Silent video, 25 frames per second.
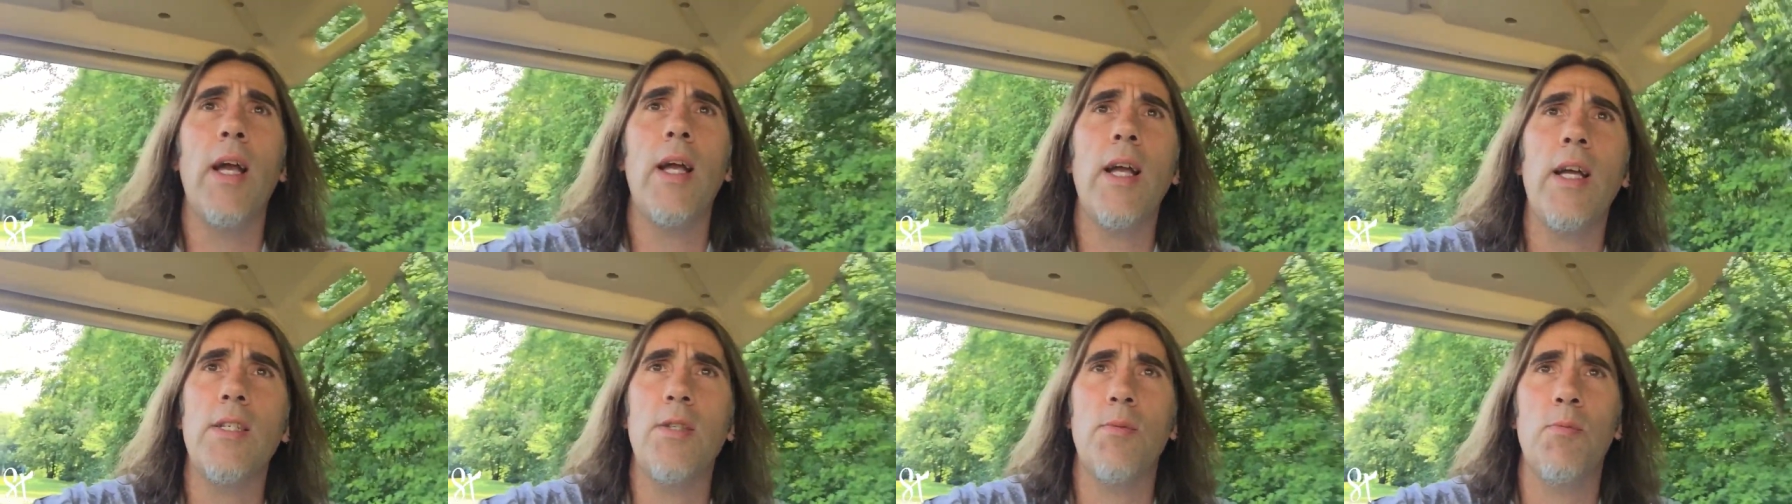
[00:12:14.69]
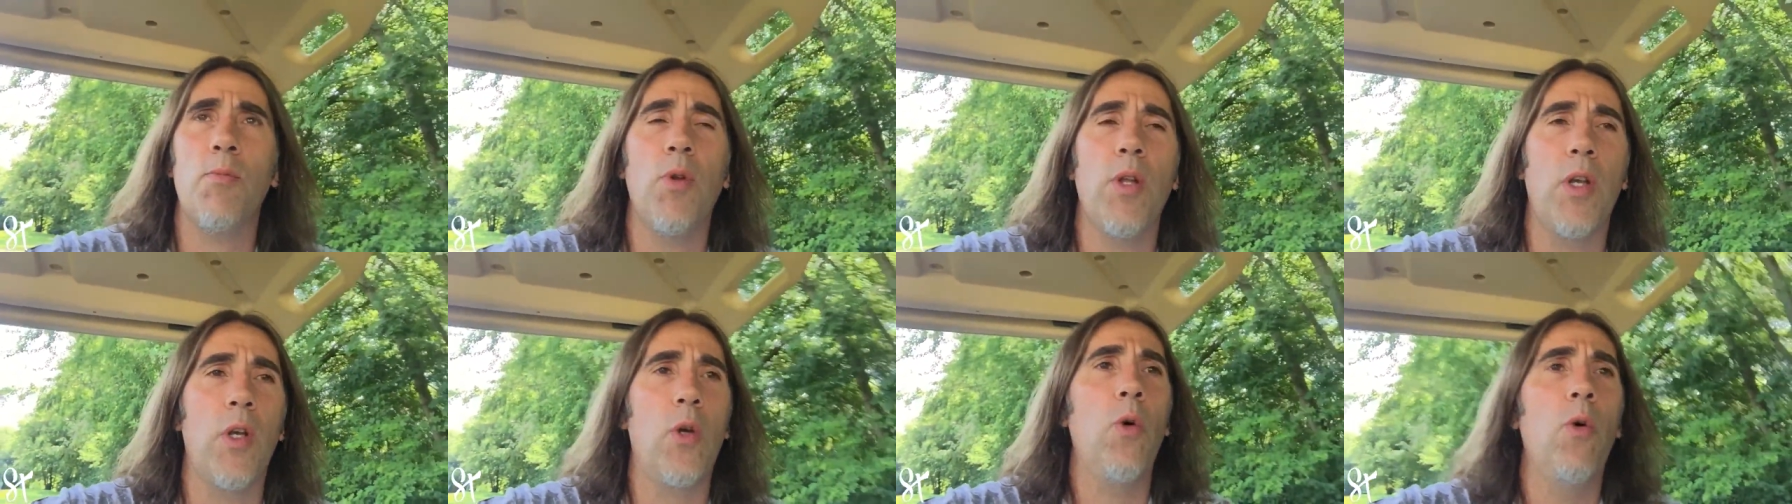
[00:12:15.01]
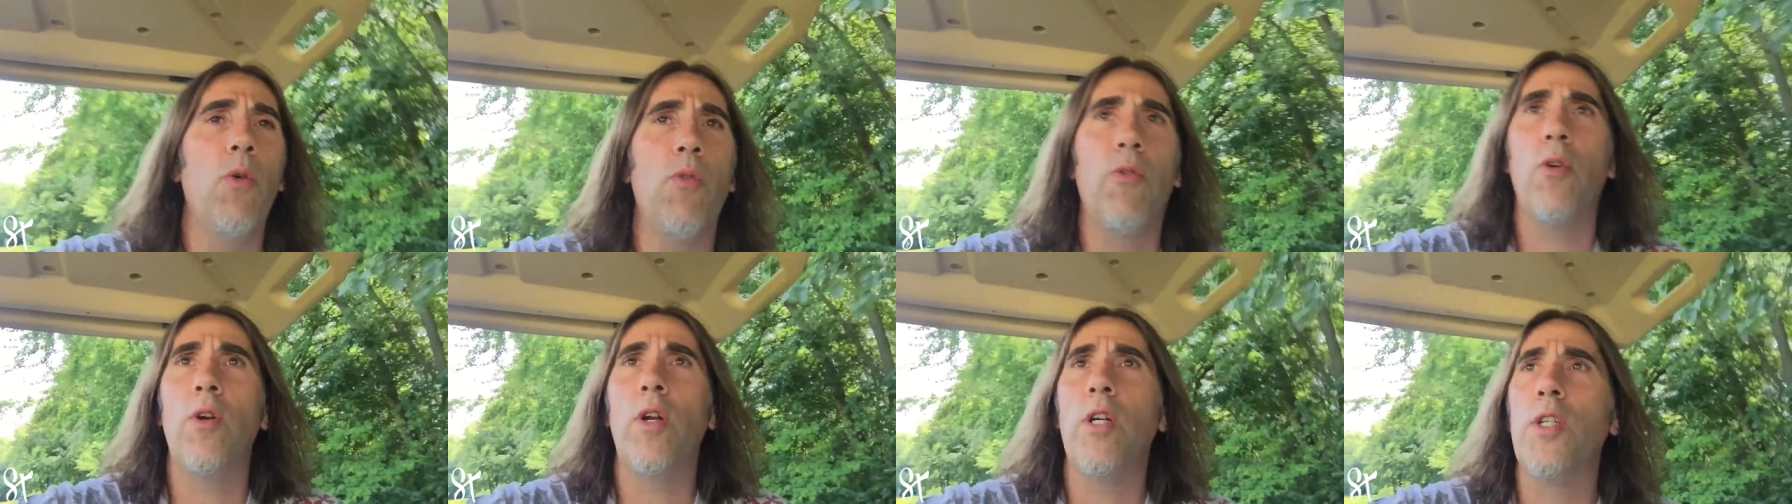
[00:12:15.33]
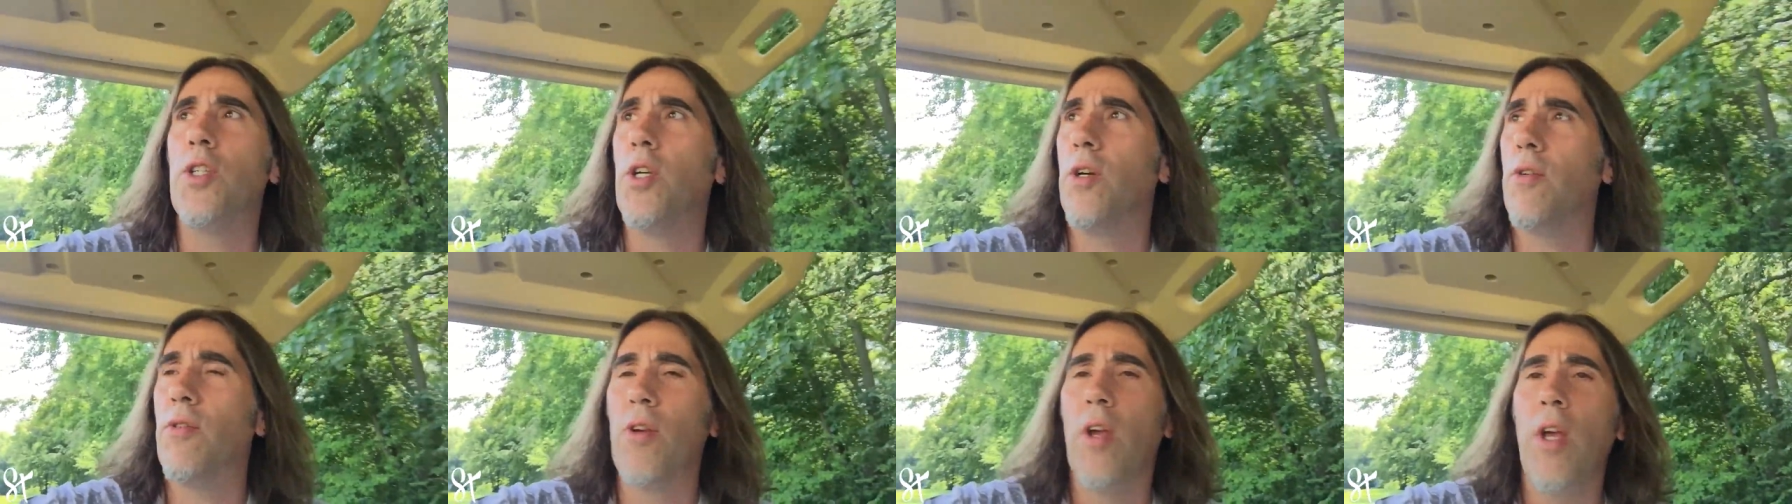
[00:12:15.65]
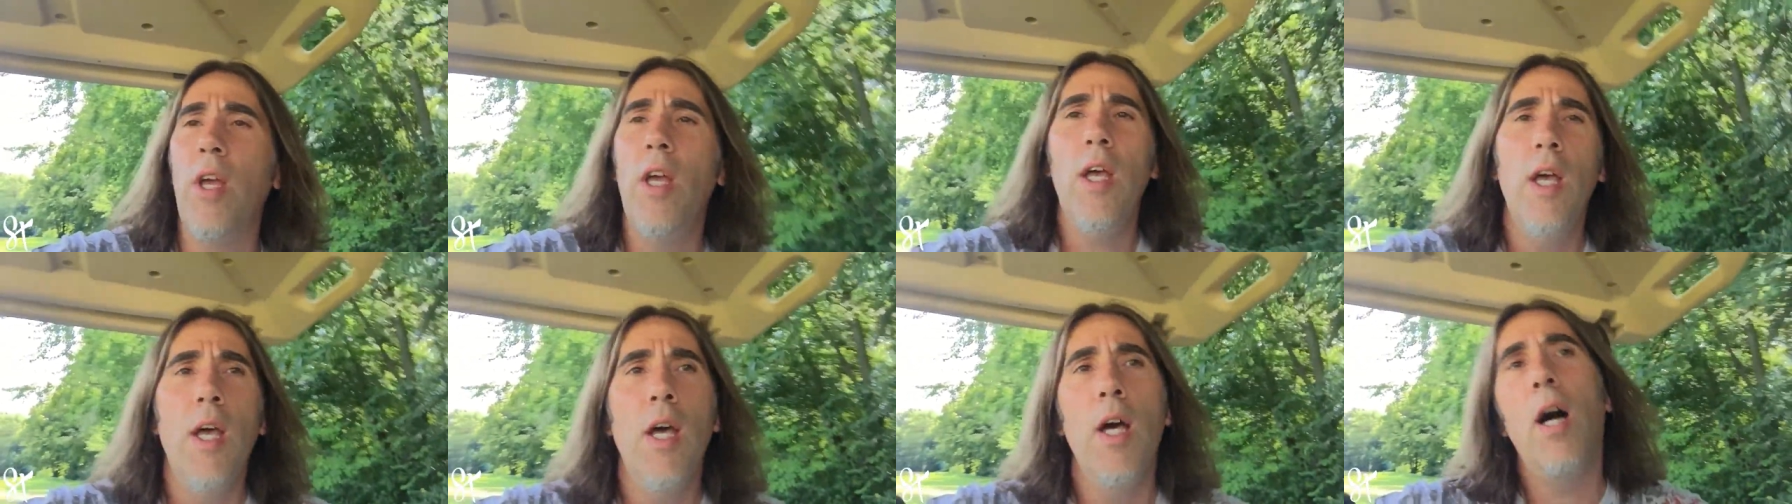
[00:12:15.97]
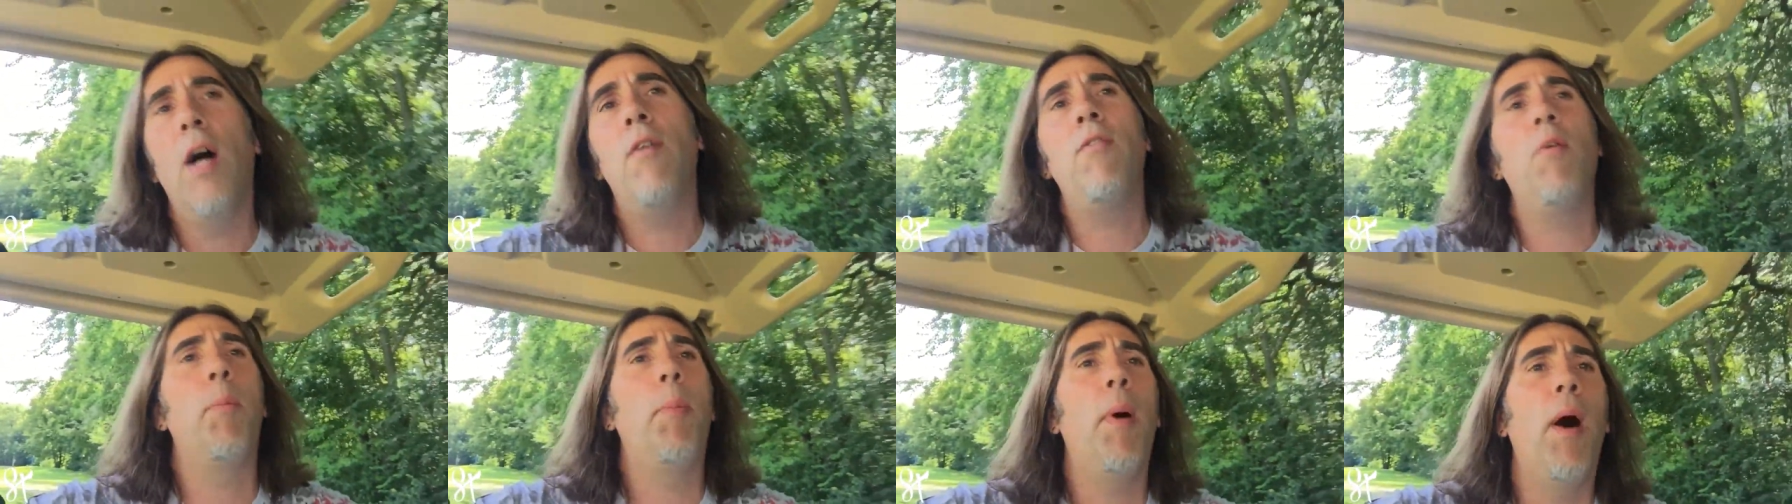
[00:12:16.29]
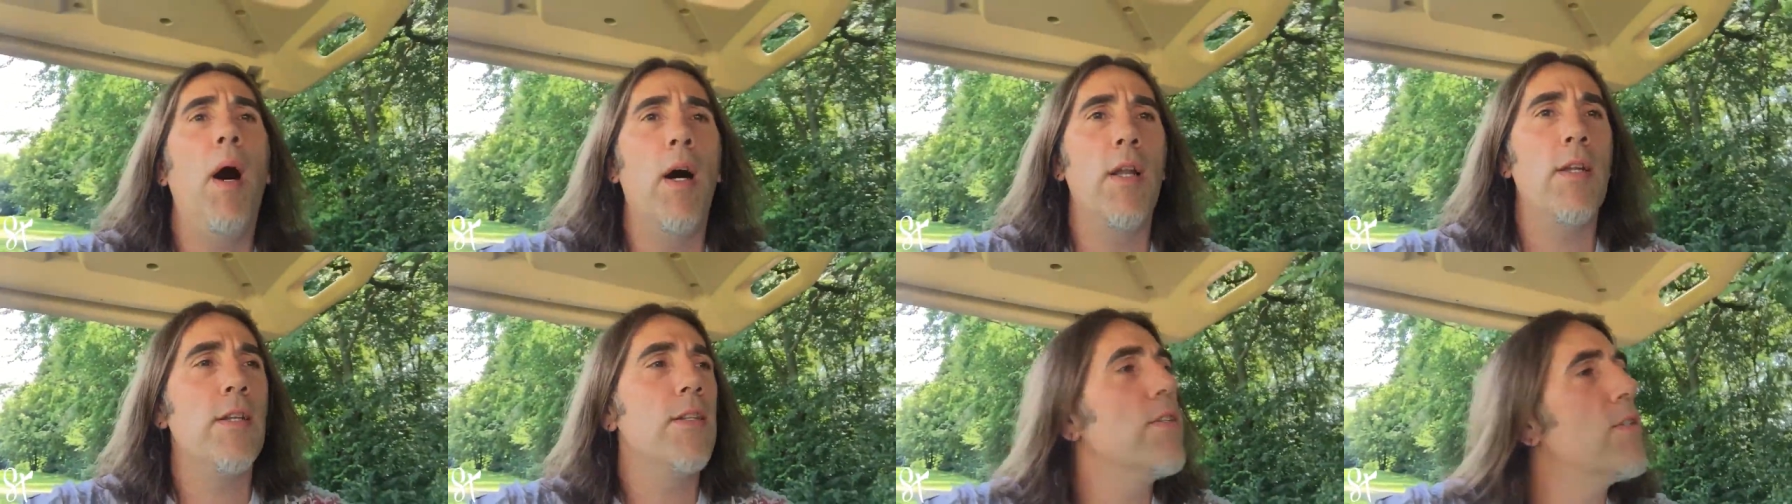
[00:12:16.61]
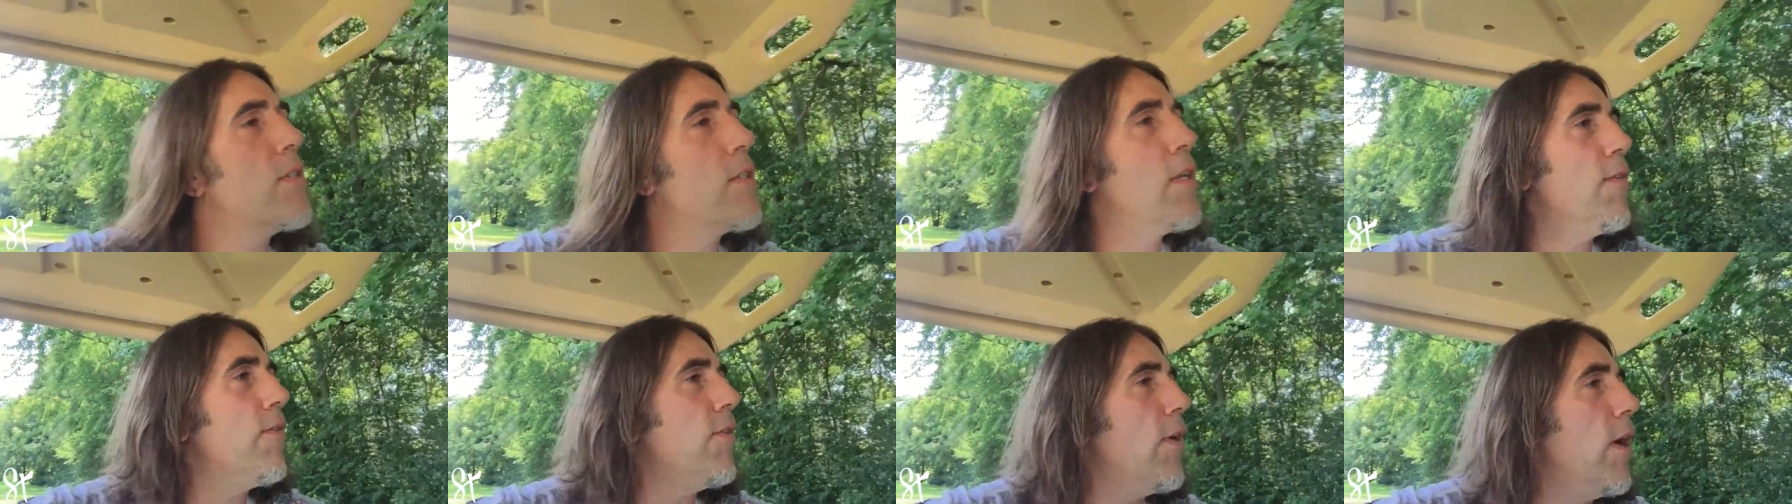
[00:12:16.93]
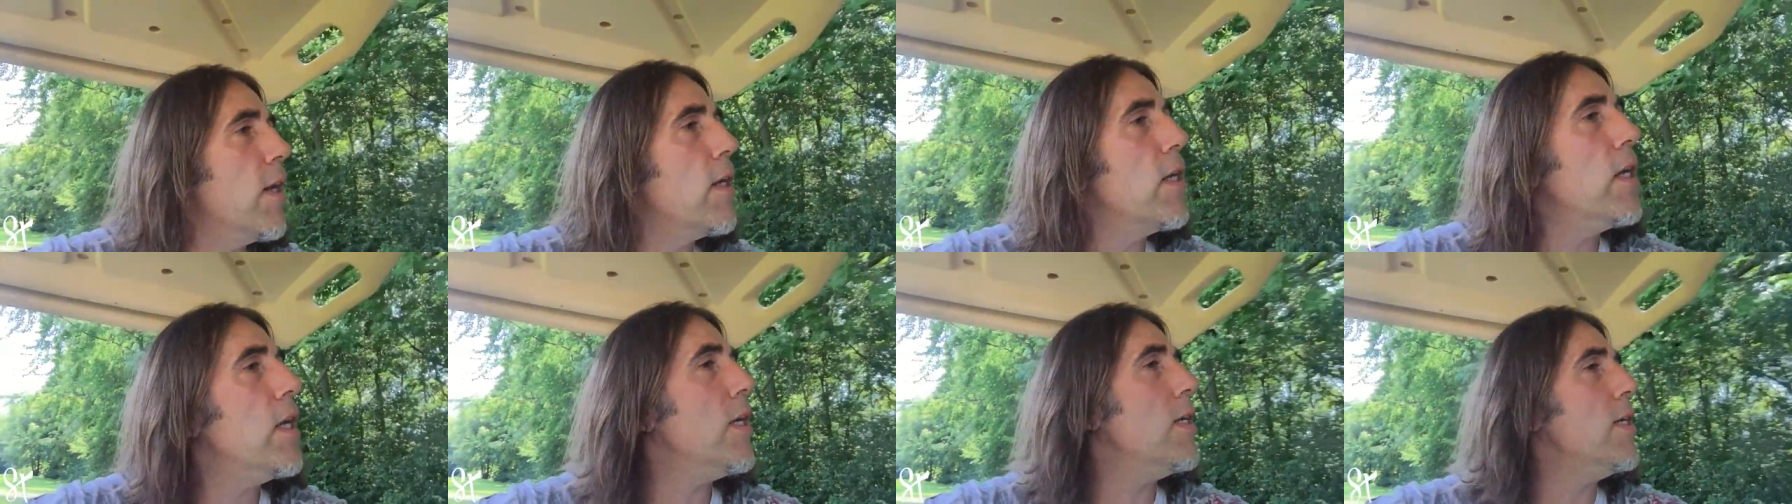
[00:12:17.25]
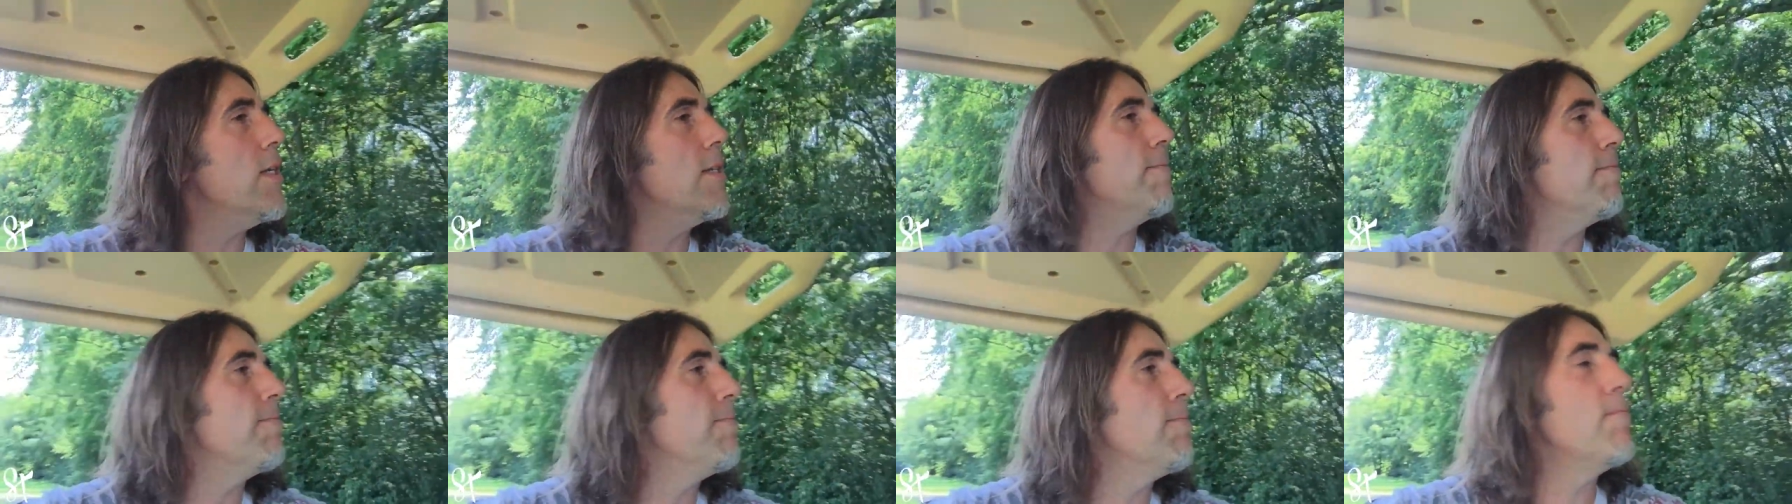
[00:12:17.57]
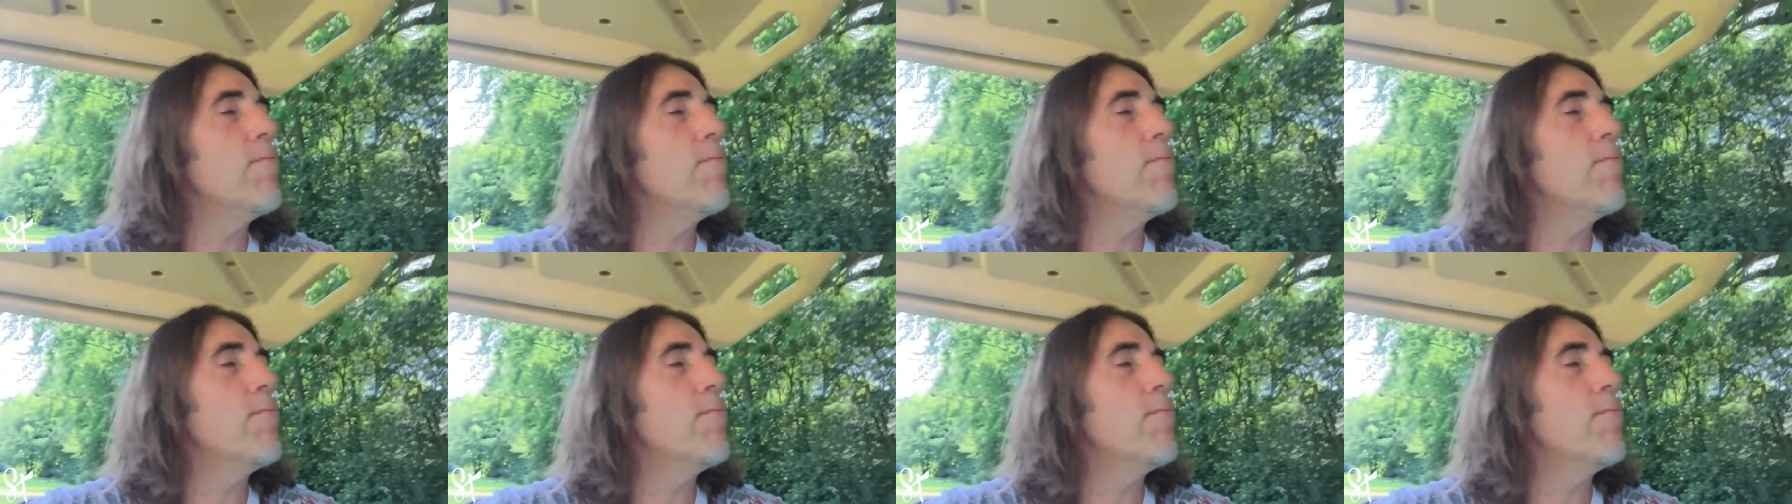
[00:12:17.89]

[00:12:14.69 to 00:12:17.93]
I got some pretty cool footage of, of a pond and stuff out here, and,